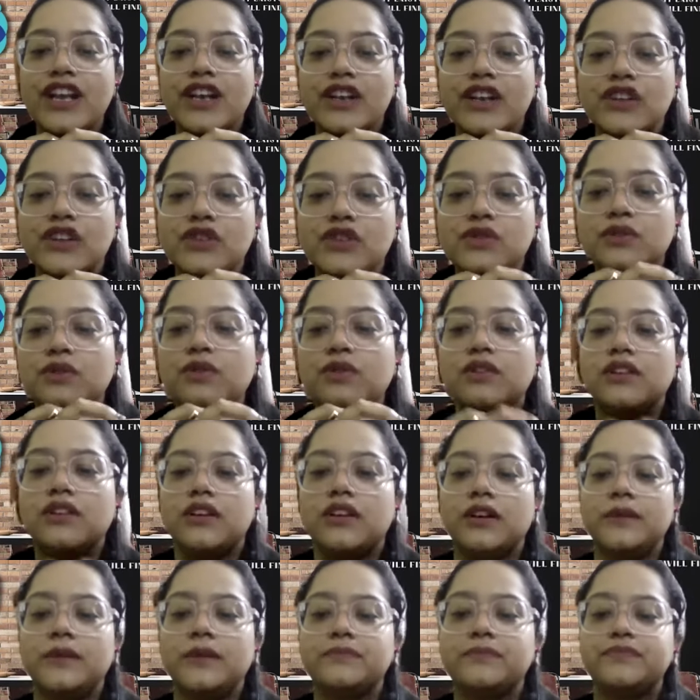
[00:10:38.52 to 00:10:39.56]

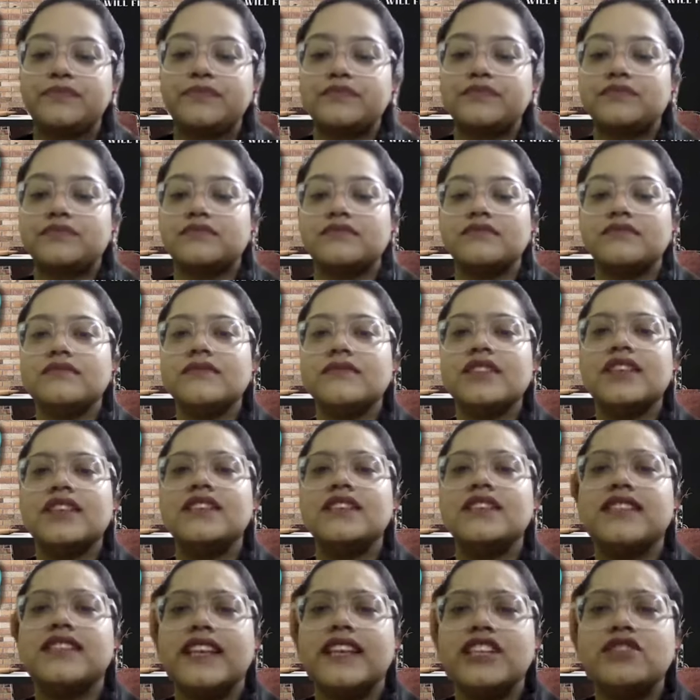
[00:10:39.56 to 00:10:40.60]
So
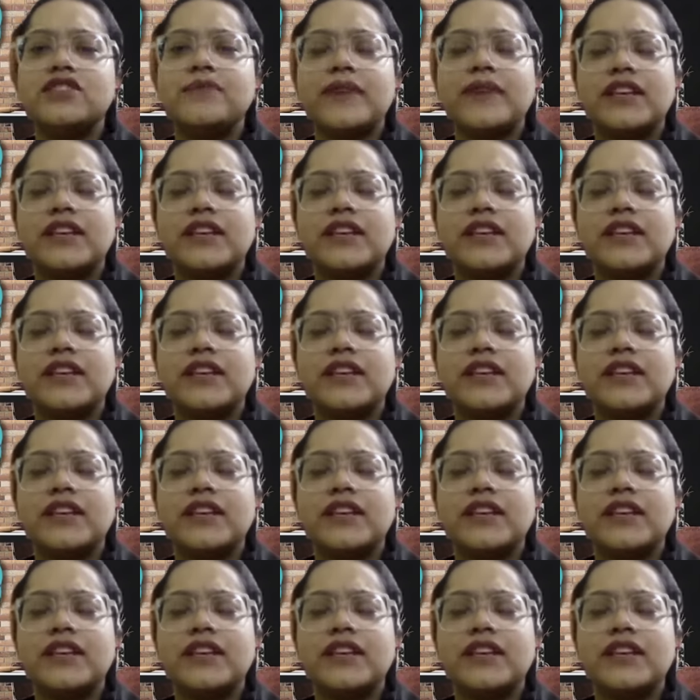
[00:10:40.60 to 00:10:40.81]
Sej,